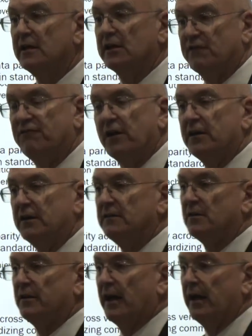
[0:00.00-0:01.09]
is fed
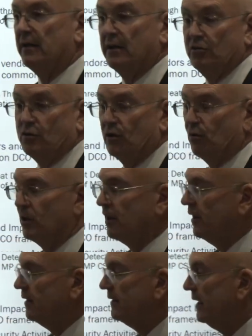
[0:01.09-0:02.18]
into that and you can work on it.